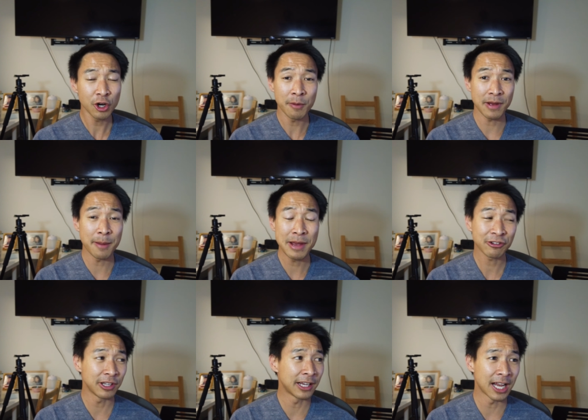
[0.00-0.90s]
I'm, I'm
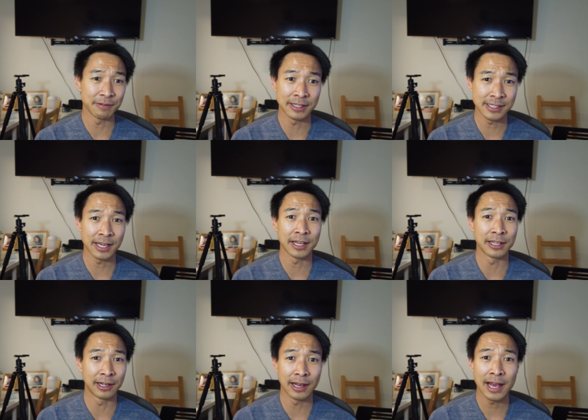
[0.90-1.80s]
actually kind of excited
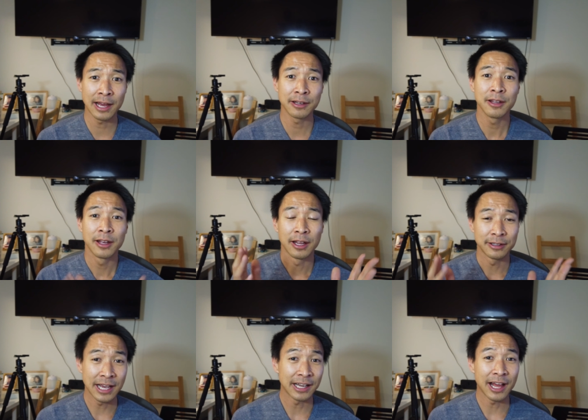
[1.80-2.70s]
and glad
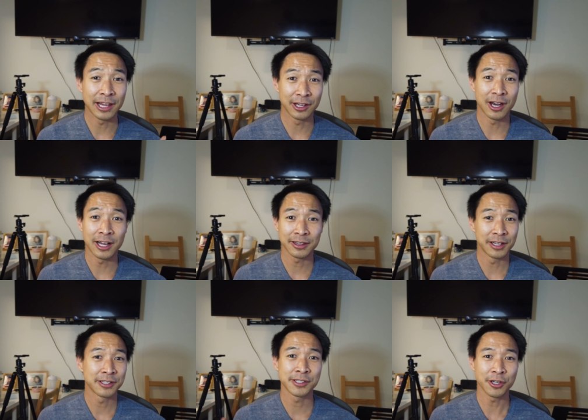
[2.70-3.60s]
that I got
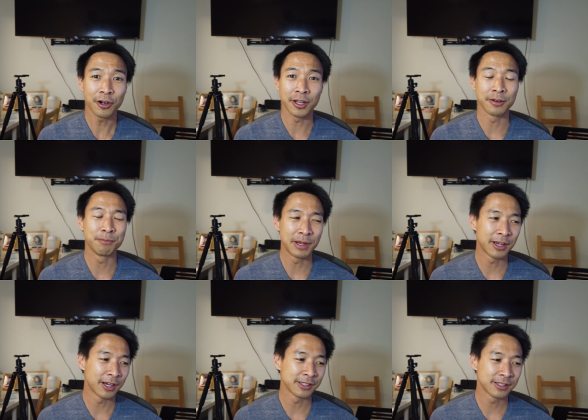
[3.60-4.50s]
this started,
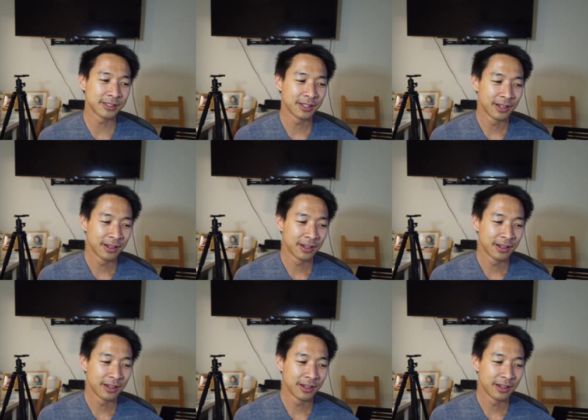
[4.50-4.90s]
because